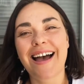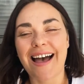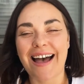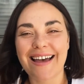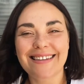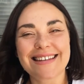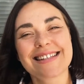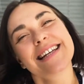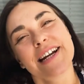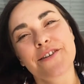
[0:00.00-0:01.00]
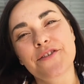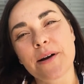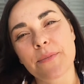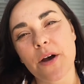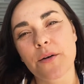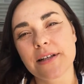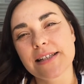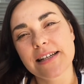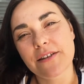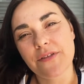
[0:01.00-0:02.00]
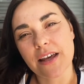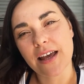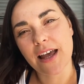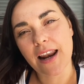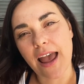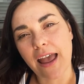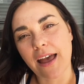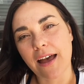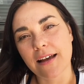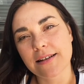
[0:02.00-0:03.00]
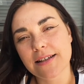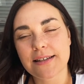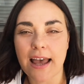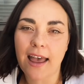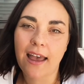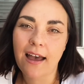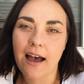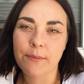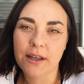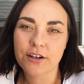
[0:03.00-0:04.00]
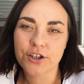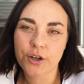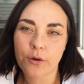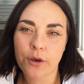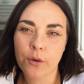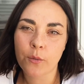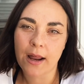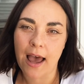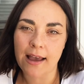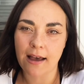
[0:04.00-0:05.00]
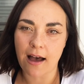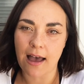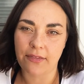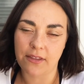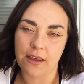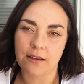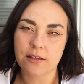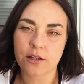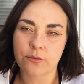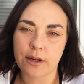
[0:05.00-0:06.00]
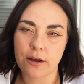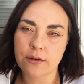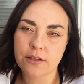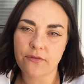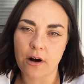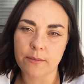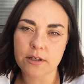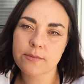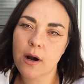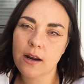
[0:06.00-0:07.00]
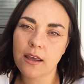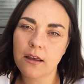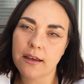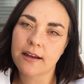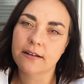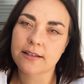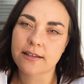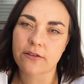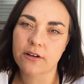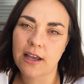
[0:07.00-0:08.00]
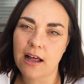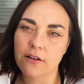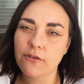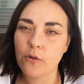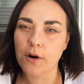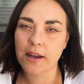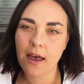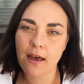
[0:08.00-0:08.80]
Hi, Liz here from The Holistic Vegan, and today I'm gonna show you what I got at the Cerritos Farmers Market here in Southern California.